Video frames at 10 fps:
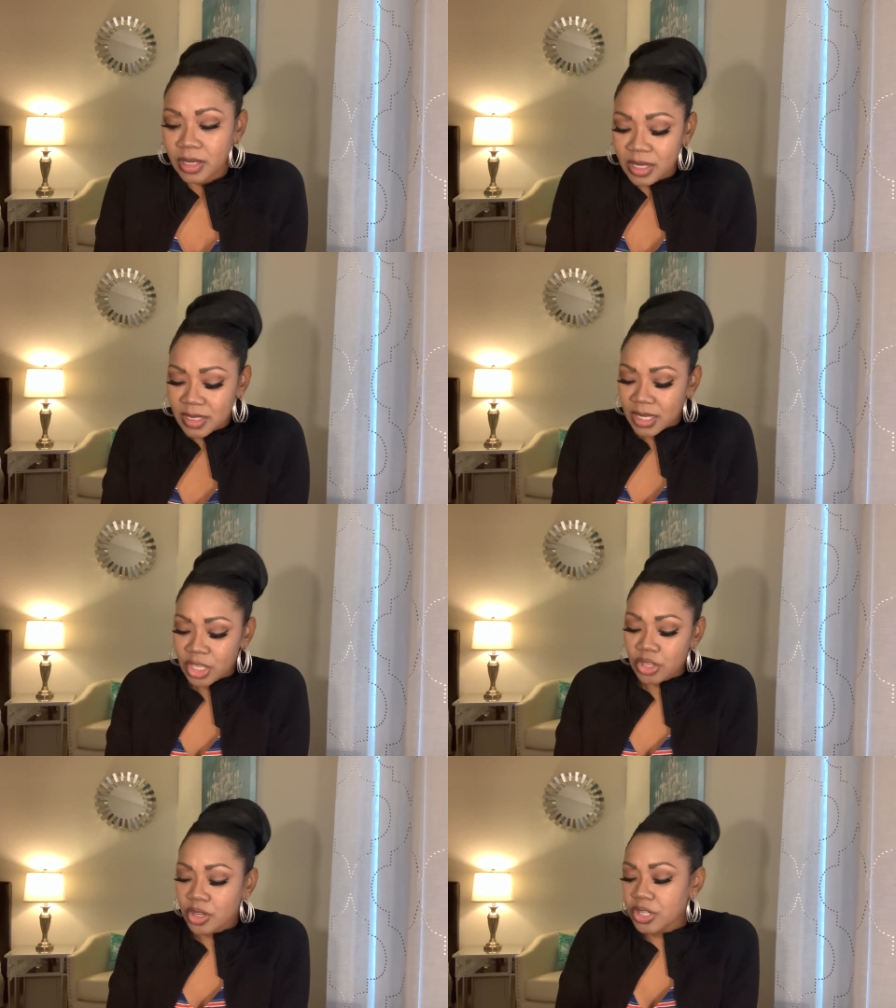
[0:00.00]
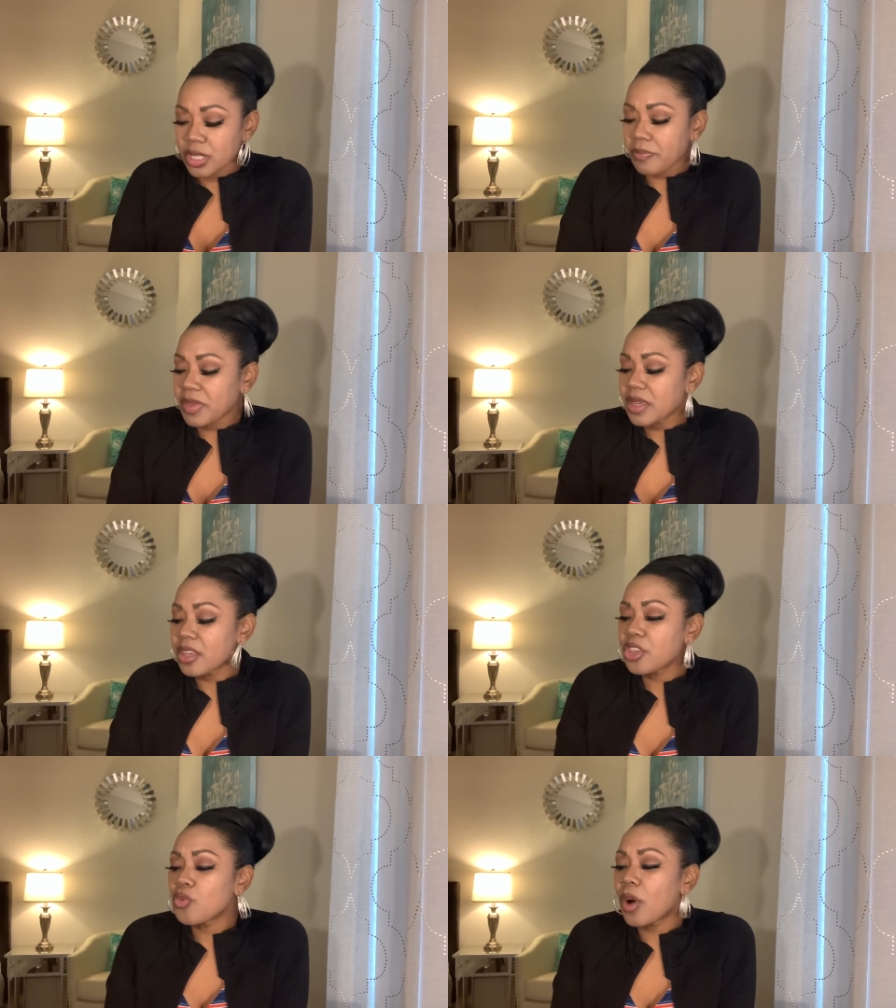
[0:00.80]
It's like there's something that
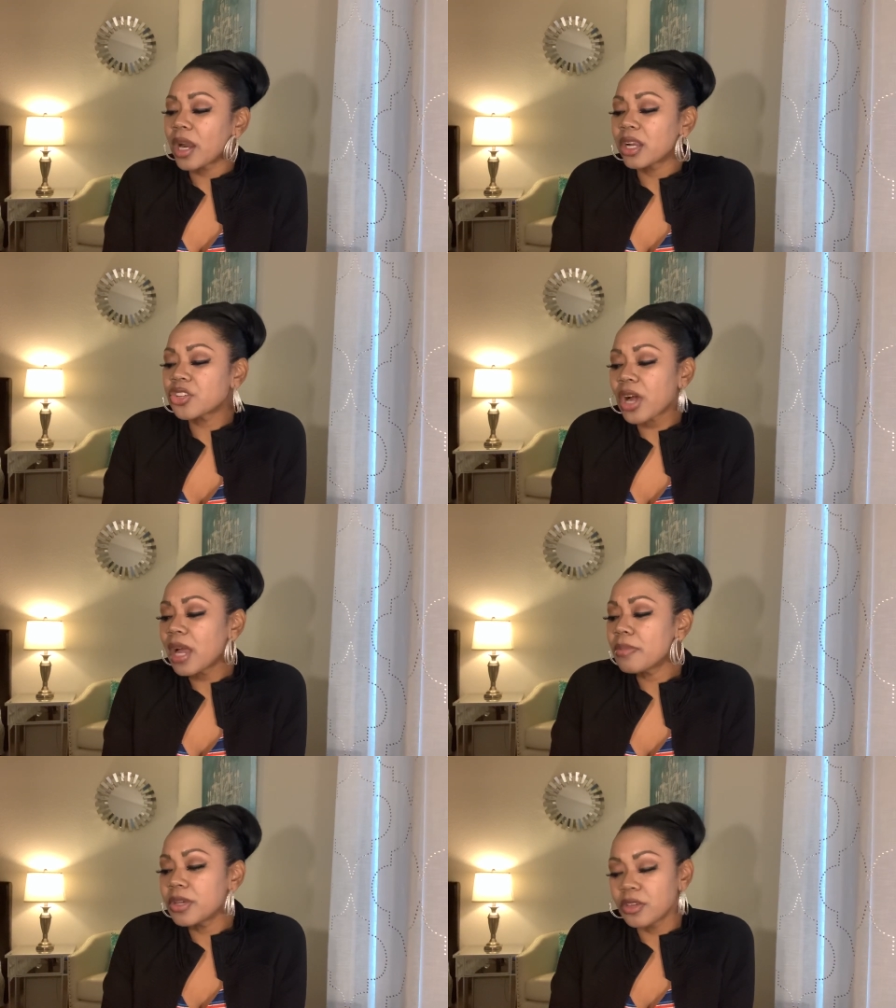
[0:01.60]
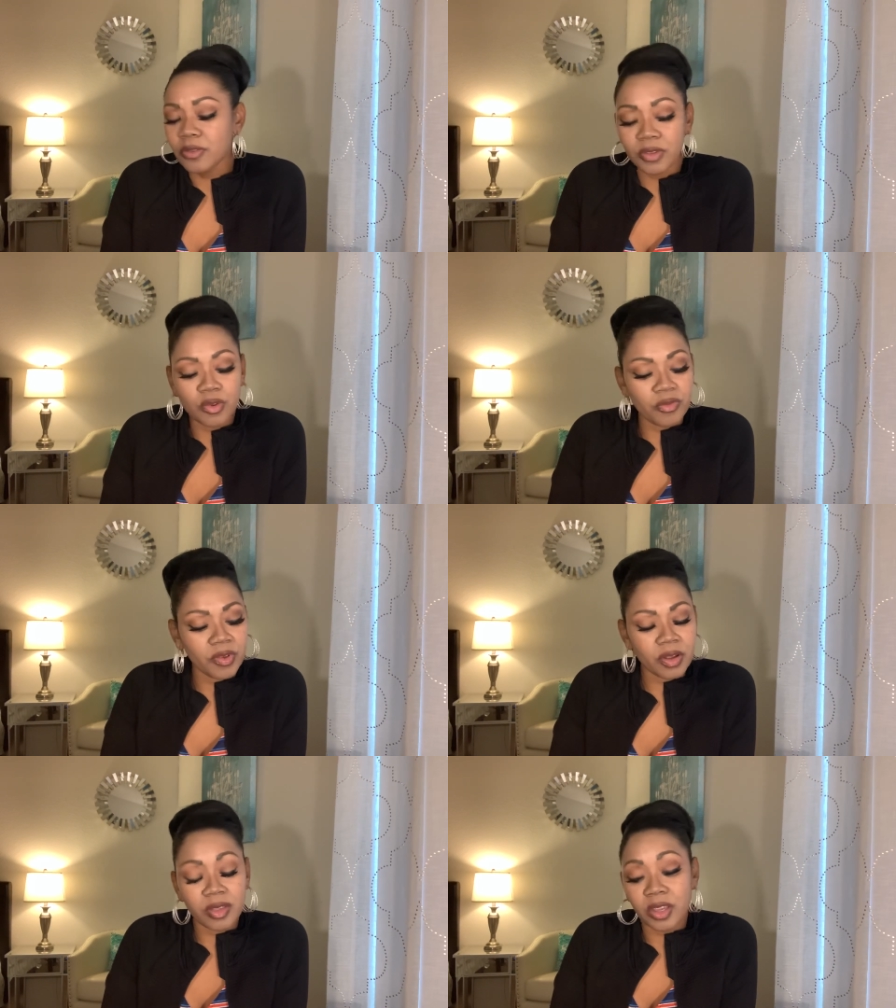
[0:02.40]
you want to try, but you
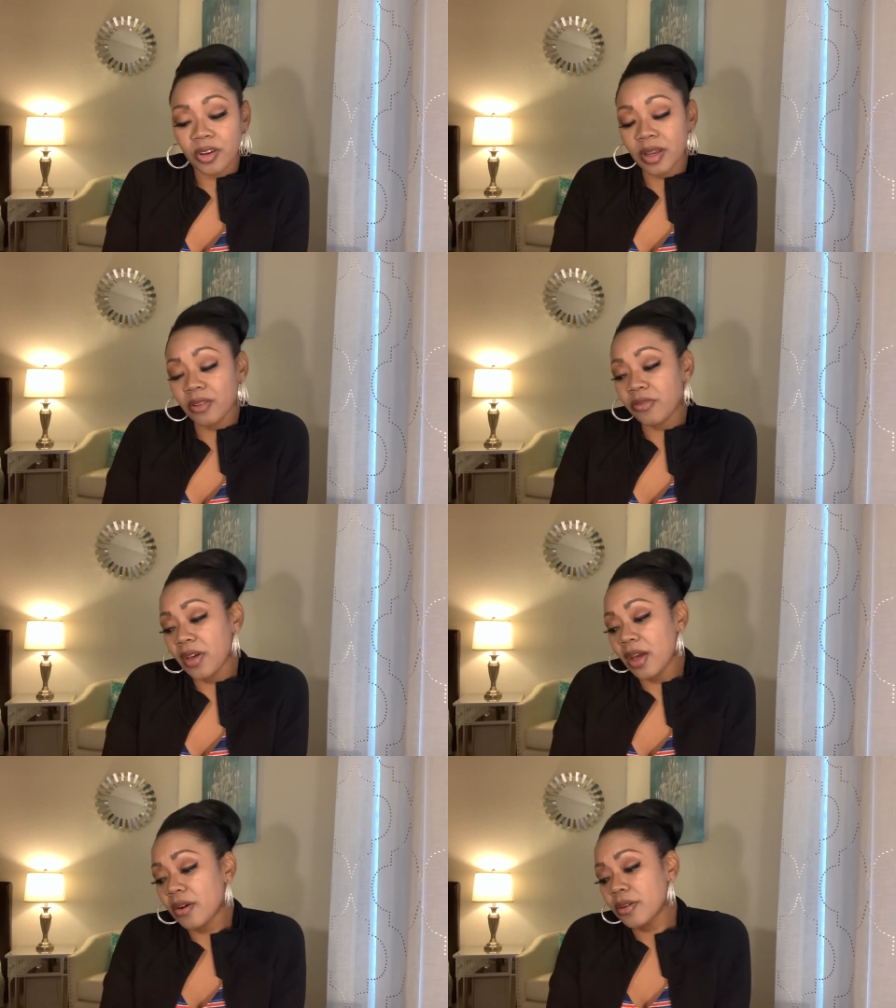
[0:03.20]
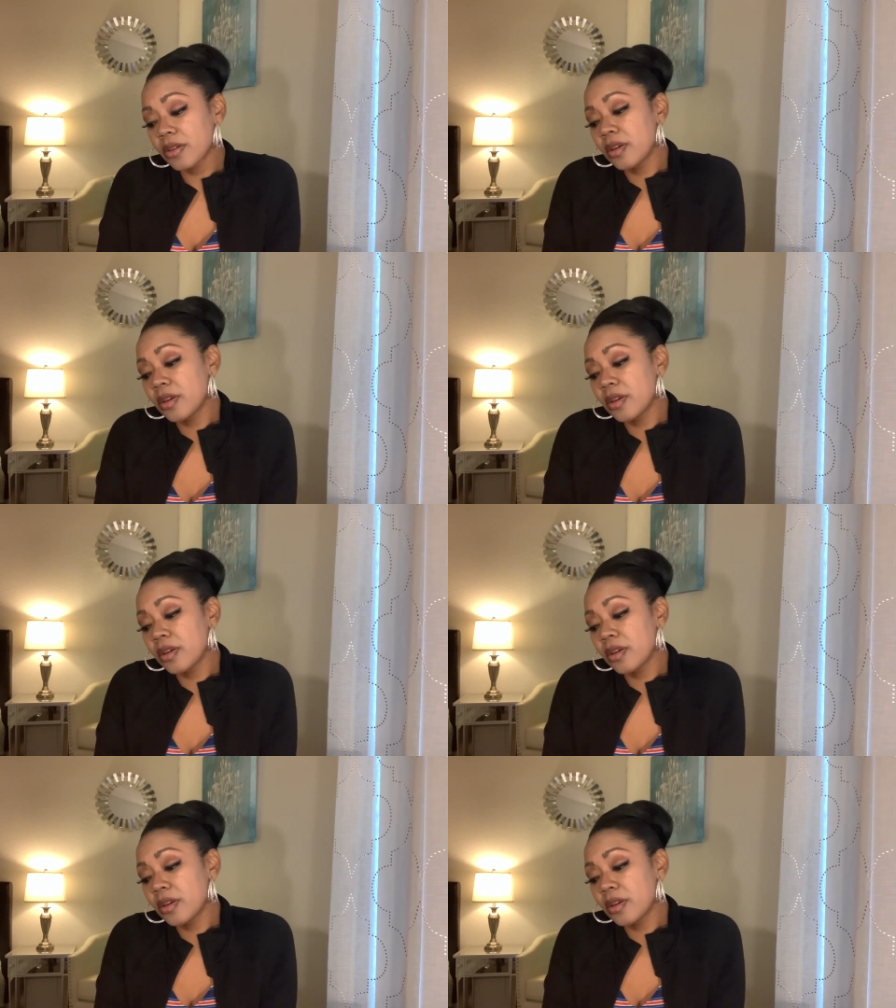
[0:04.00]
fear that you're going to fail.